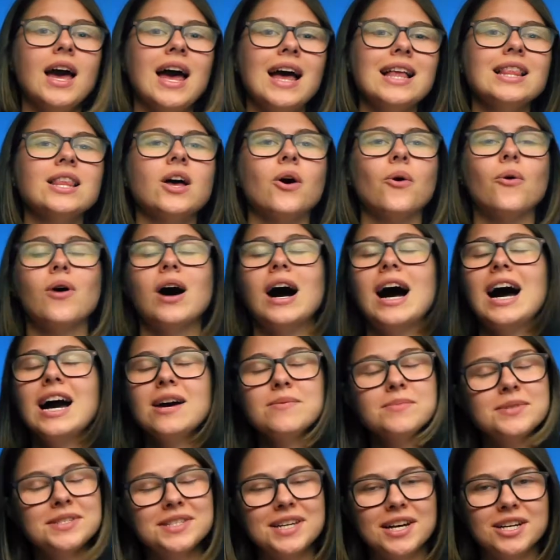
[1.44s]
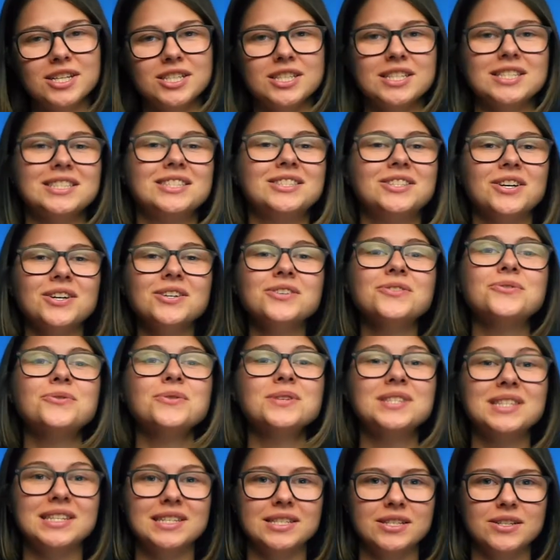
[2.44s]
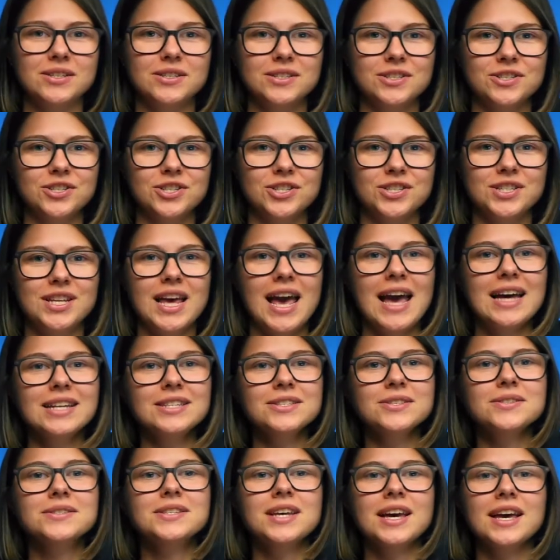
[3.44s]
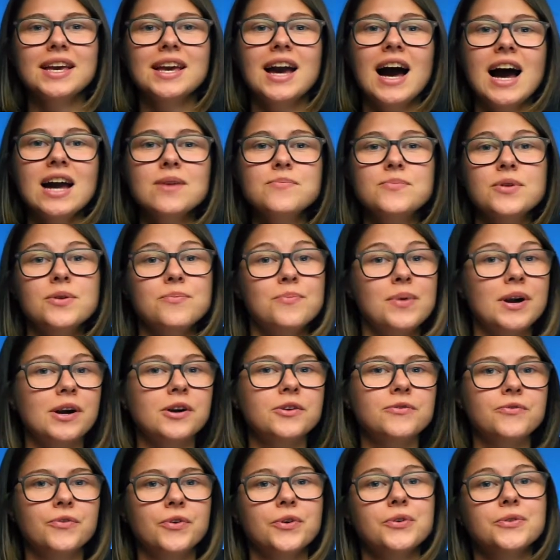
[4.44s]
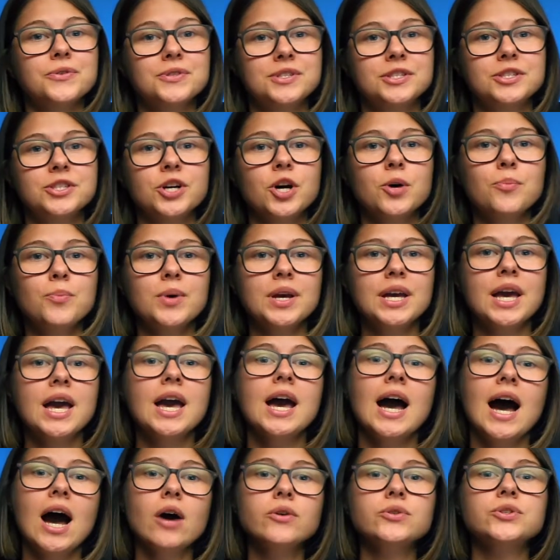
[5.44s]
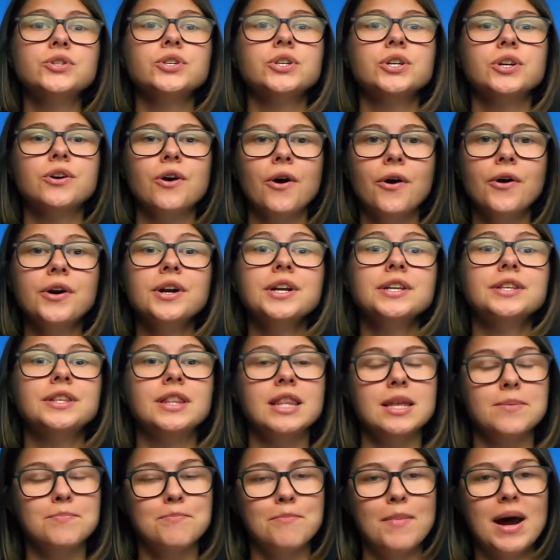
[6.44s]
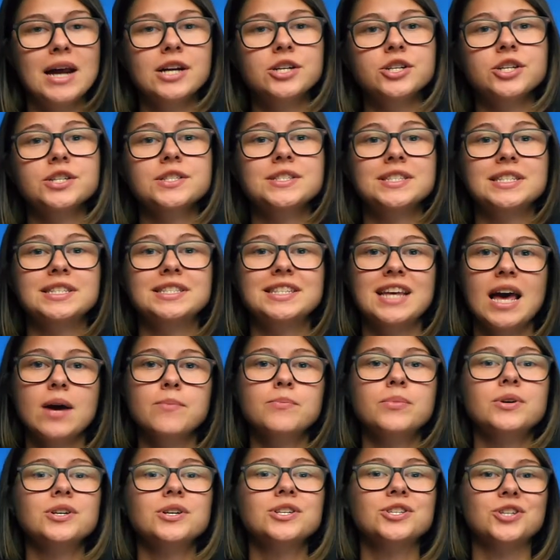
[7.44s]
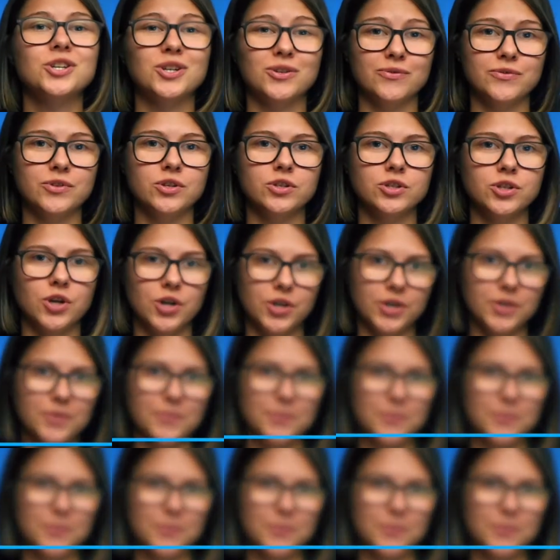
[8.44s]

Hello, I'm Sasha, DogRook cynologist, and today I prepared for you the topic how to correctly measure the temperature of your dog.